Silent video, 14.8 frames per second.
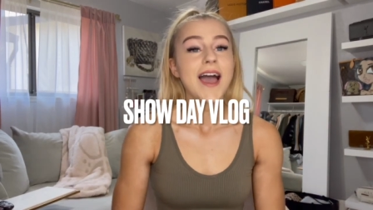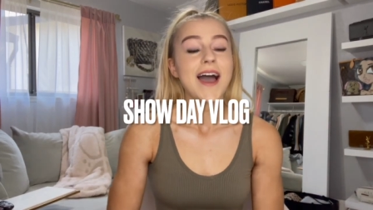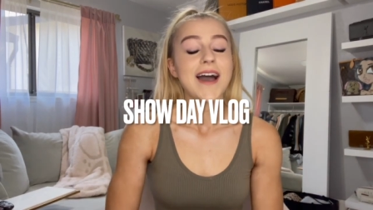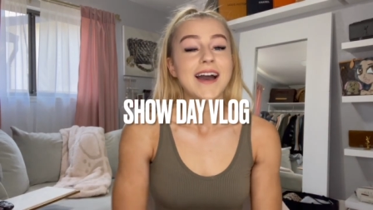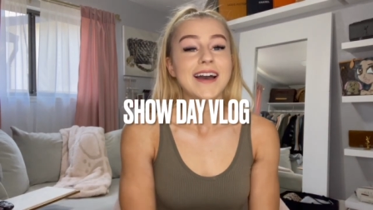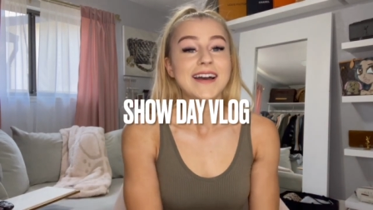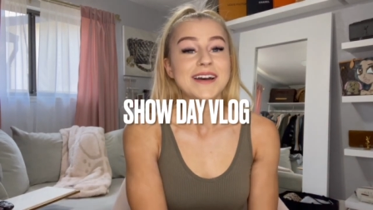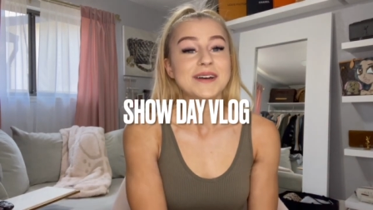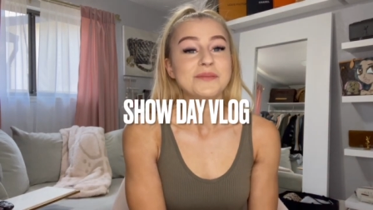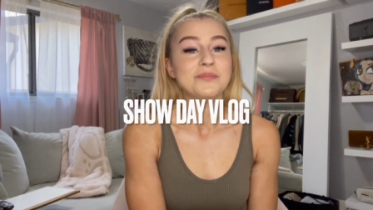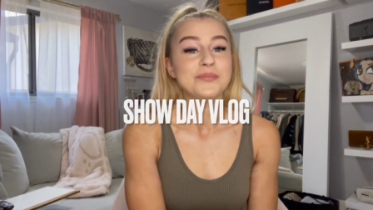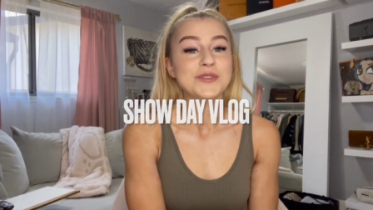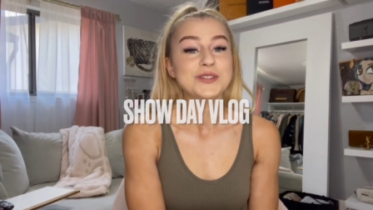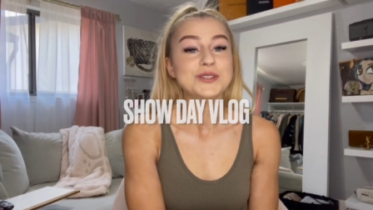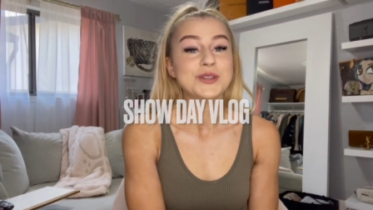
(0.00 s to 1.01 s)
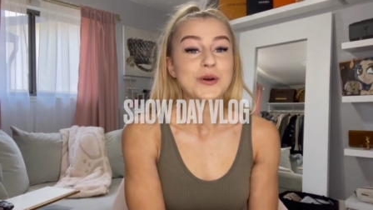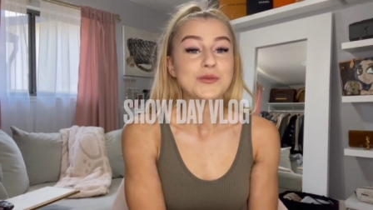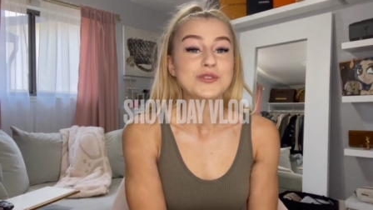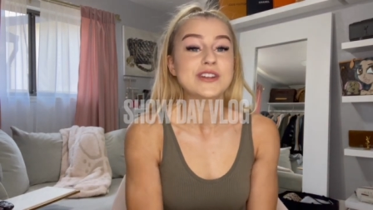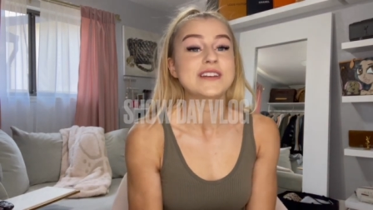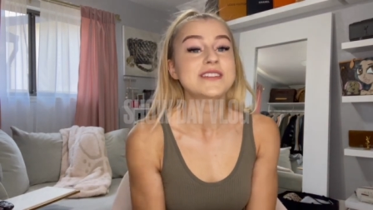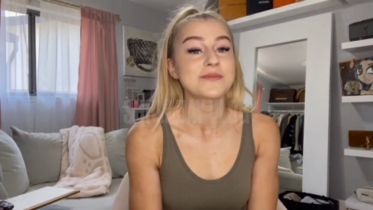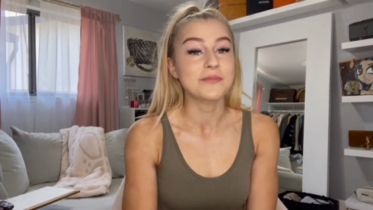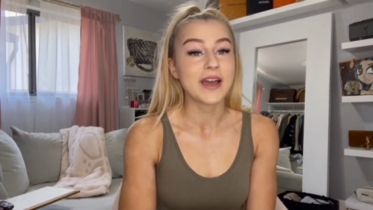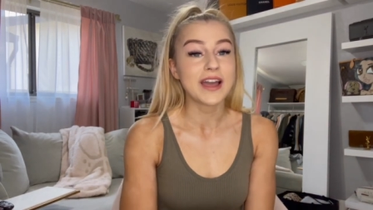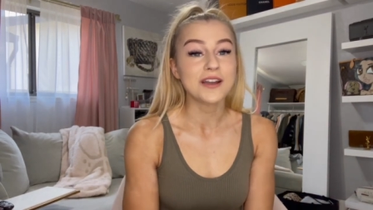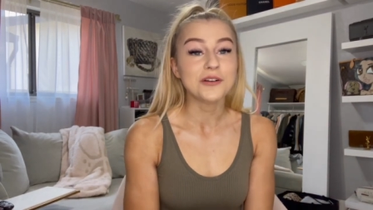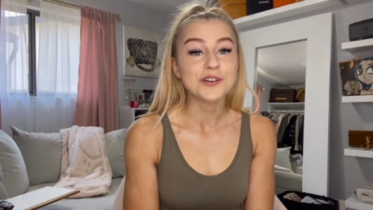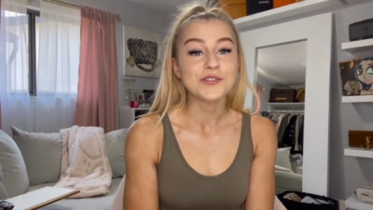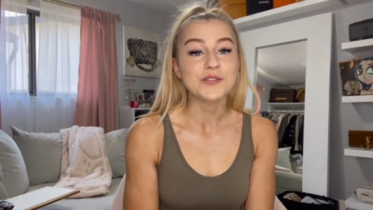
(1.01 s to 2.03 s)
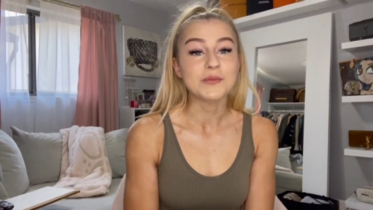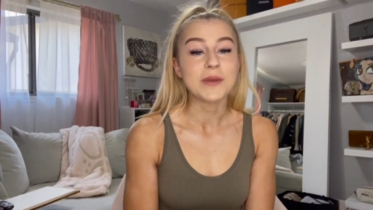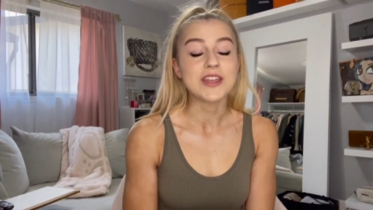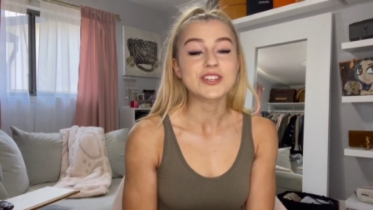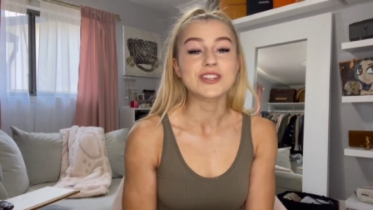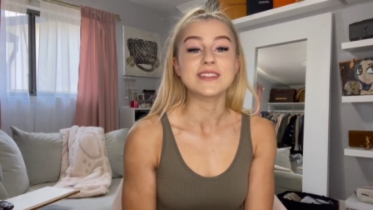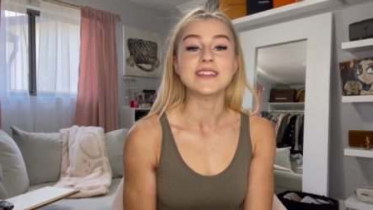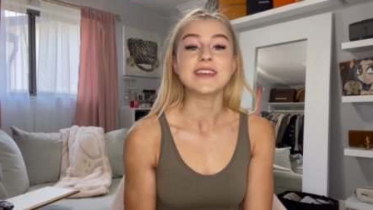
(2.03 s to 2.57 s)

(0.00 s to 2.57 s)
vlog. So just some background information.